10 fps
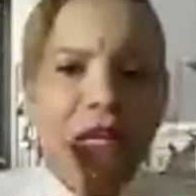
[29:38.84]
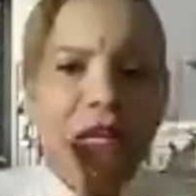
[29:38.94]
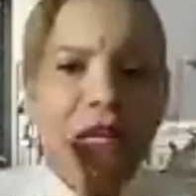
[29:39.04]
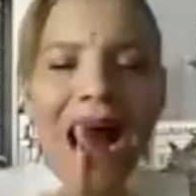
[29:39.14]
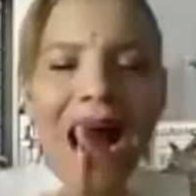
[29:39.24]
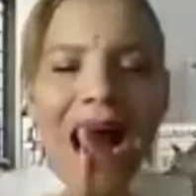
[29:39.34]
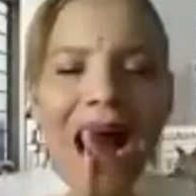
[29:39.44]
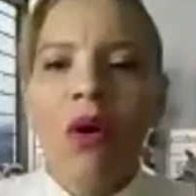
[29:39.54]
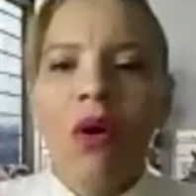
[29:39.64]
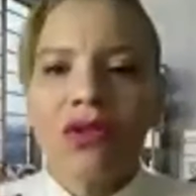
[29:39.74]
I
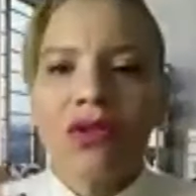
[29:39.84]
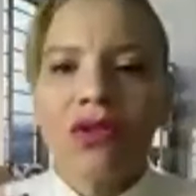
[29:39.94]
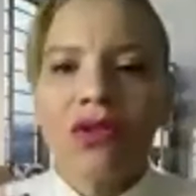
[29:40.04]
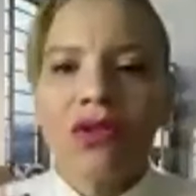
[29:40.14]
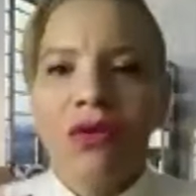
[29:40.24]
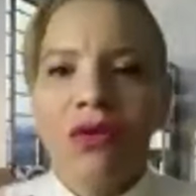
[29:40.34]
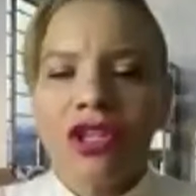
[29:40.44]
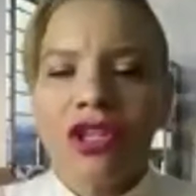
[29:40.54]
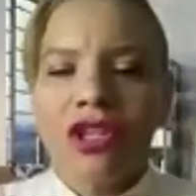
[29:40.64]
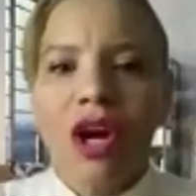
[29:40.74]
also
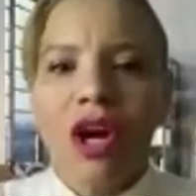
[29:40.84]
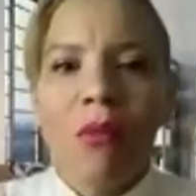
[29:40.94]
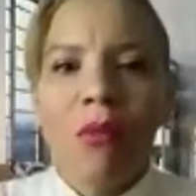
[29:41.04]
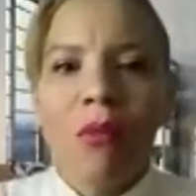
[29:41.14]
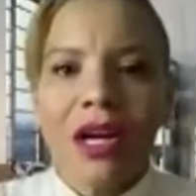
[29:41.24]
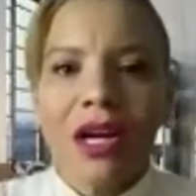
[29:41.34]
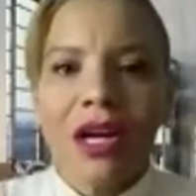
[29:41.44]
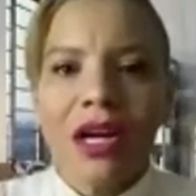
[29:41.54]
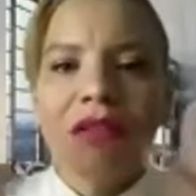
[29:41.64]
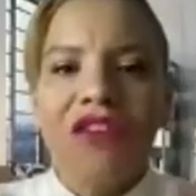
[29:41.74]
start my morning
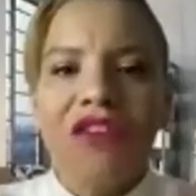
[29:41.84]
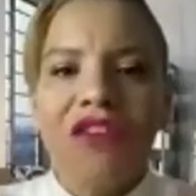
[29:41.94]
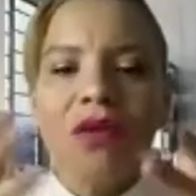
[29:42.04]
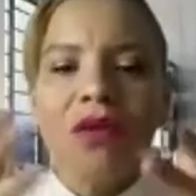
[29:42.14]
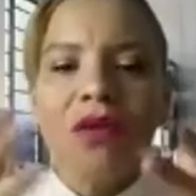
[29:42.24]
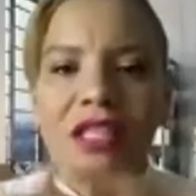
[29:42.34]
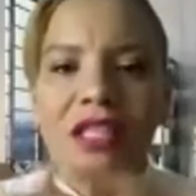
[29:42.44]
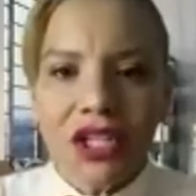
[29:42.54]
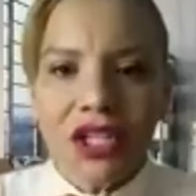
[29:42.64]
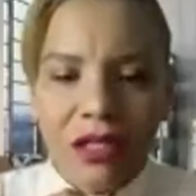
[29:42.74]
with
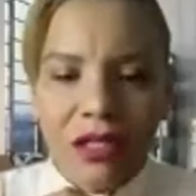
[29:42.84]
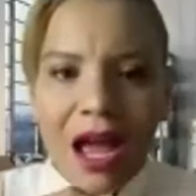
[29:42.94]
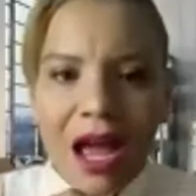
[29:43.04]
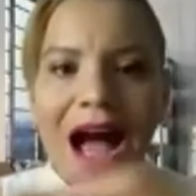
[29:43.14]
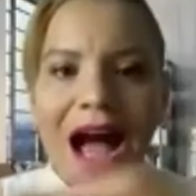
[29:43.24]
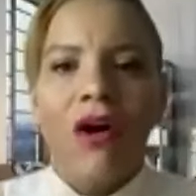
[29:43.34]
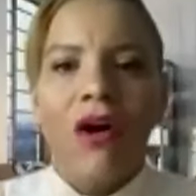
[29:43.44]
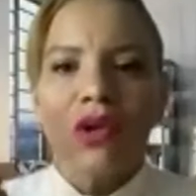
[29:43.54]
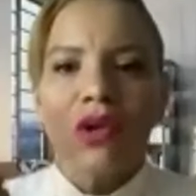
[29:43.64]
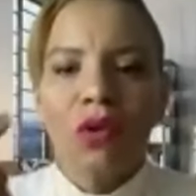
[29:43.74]
visualization. I
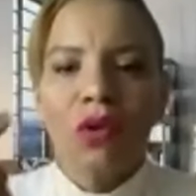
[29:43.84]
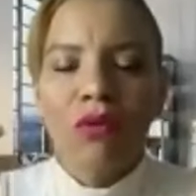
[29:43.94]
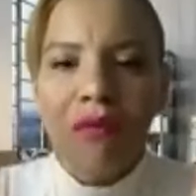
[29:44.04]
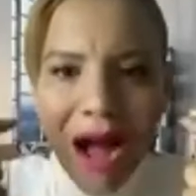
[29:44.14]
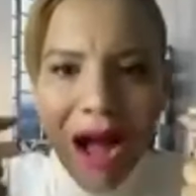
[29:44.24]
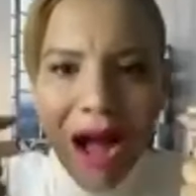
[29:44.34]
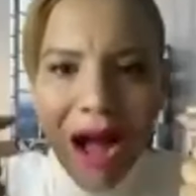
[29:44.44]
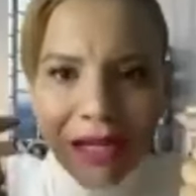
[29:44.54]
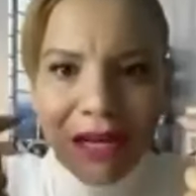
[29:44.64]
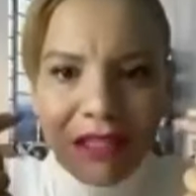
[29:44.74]
also remind
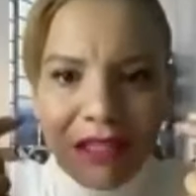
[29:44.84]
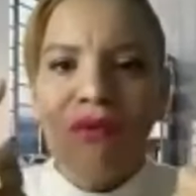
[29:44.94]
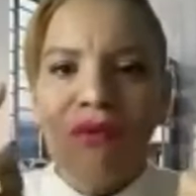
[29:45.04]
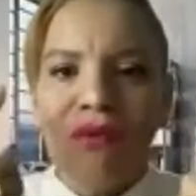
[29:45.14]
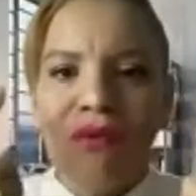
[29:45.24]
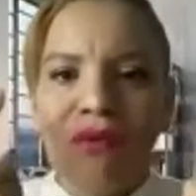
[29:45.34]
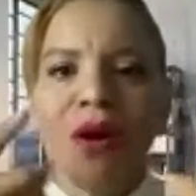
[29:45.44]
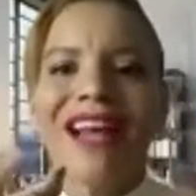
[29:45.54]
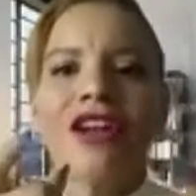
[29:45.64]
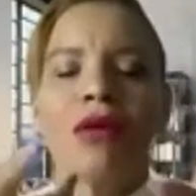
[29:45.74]
myself of what
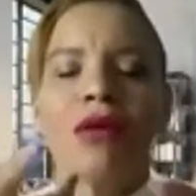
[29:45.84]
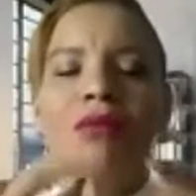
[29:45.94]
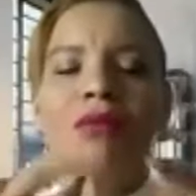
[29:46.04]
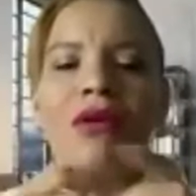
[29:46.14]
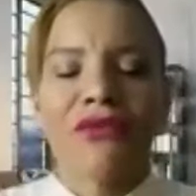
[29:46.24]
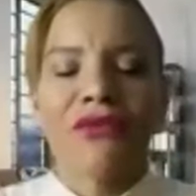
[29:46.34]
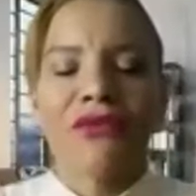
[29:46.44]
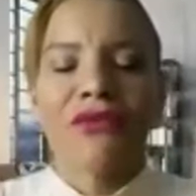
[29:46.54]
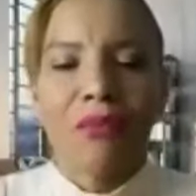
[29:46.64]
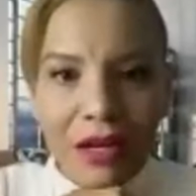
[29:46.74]
that number is for
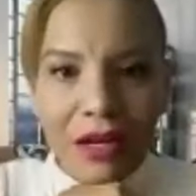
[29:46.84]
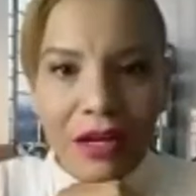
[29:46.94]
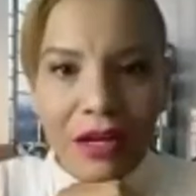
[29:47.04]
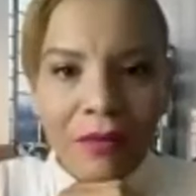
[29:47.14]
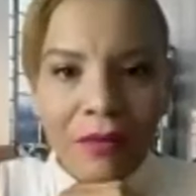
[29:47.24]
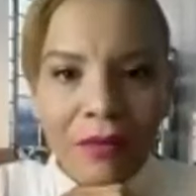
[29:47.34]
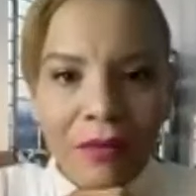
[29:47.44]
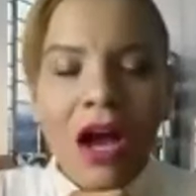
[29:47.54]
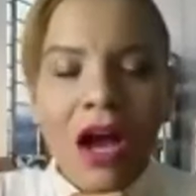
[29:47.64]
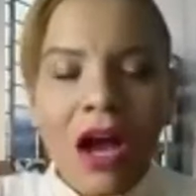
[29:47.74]
me,
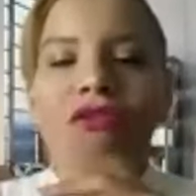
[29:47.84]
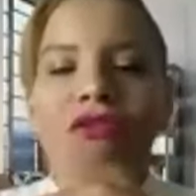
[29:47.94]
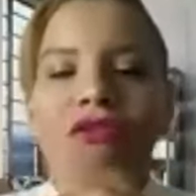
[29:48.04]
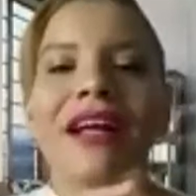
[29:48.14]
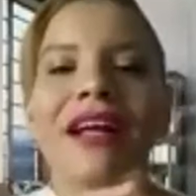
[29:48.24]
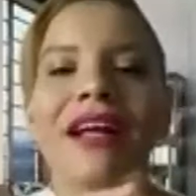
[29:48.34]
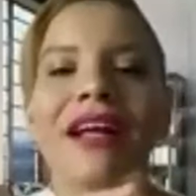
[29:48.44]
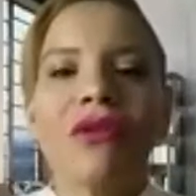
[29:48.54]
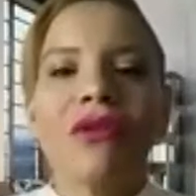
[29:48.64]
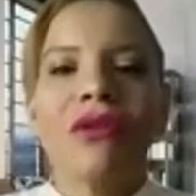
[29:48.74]
of what that number
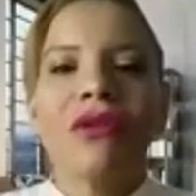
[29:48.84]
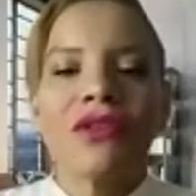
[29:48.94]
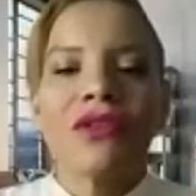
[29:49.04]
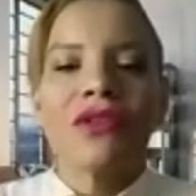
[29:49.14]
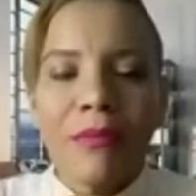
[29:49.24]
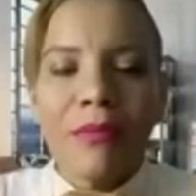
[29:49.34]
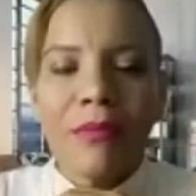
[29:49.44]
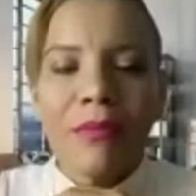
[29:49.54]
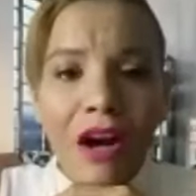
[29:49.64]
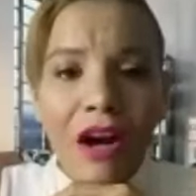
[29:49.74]
is for the people on
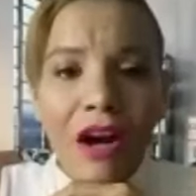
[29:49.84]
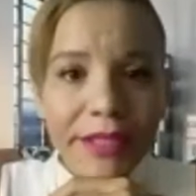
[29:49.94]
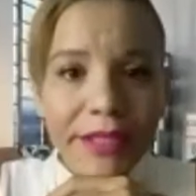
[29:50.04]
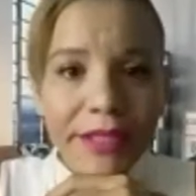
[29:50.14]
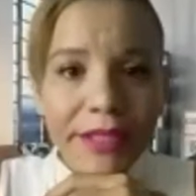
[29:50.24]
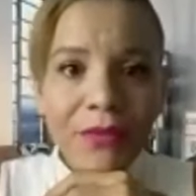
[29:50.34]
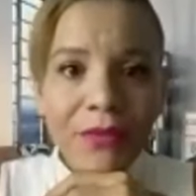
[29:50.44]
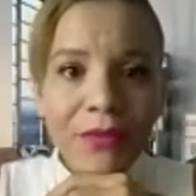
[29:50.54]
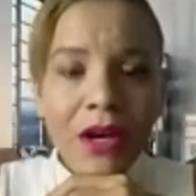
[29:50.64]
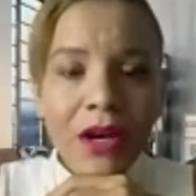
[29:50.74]
our team.
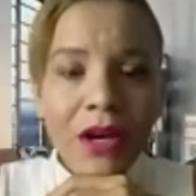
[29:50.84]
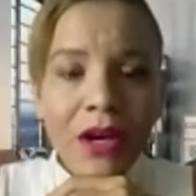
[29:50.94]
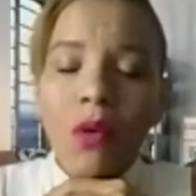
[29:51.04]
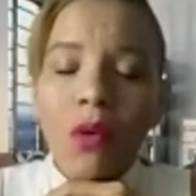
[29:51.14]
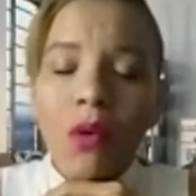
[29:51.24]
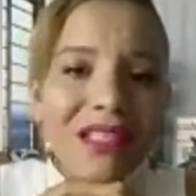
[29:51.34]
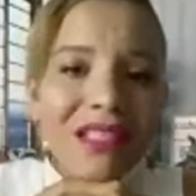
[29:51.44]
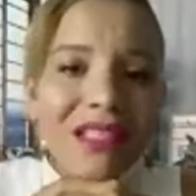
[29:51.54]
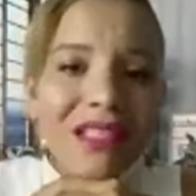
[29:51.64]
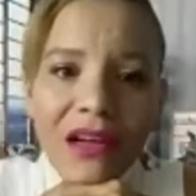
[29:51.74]
What does
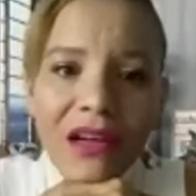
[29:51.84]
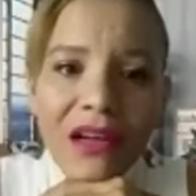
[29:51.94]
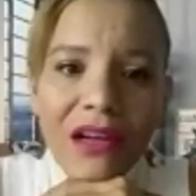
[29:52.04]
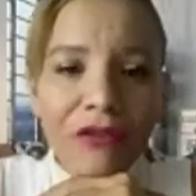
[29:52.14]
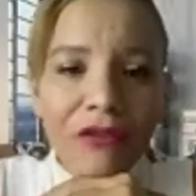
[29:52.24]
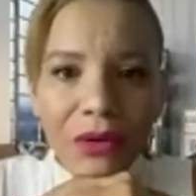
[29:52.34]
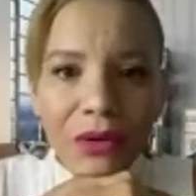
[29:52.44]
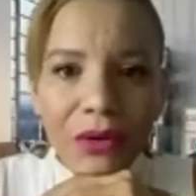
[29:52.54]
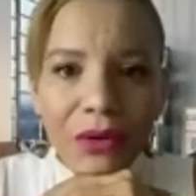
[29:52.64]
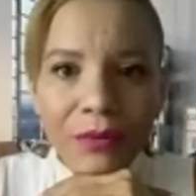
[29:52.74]
that look like for
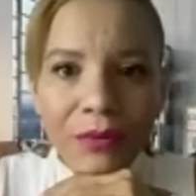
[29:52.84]
you?